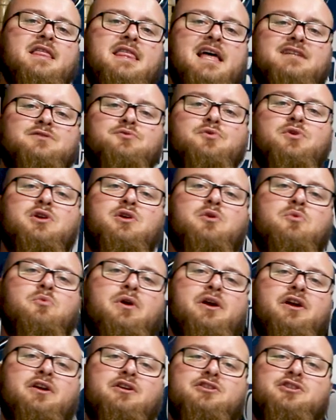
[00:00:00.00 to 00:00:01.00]
that's where you can
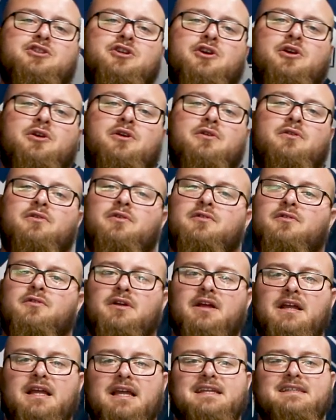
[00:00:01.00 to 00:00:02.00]
wear your shirt,
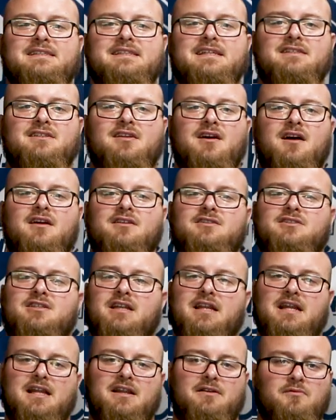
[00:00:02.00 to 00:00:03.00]
an easy touch,
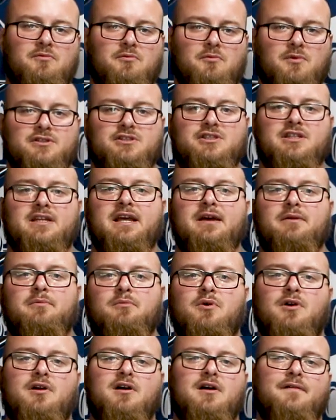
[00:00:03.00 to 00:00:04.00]
and then once you get
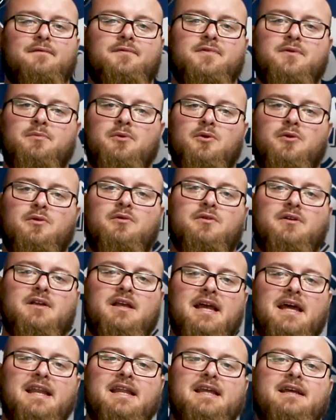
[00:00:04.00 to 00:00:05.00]
more comfortable
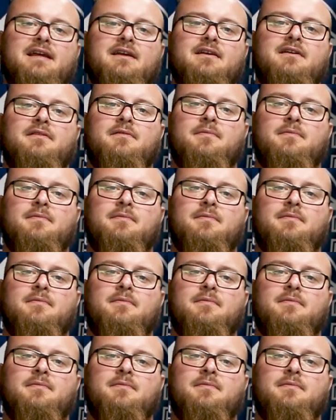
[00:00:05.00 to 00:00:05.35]
getting